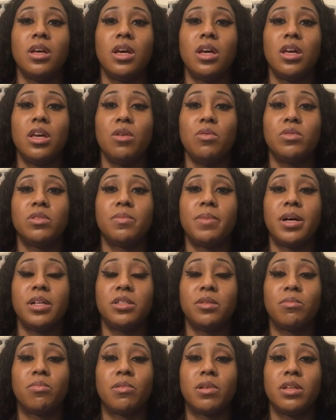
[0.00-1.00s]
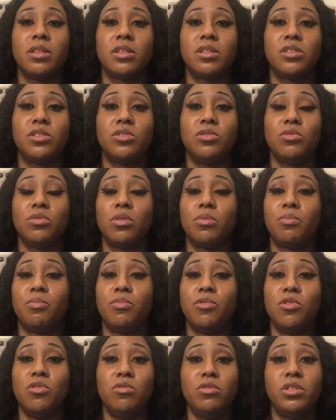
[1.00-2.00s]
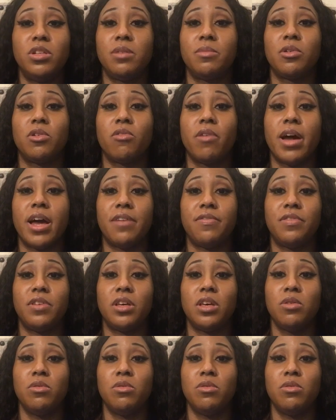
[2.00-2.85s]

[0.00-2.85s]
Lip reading: And he was about to bring this to a new demographic.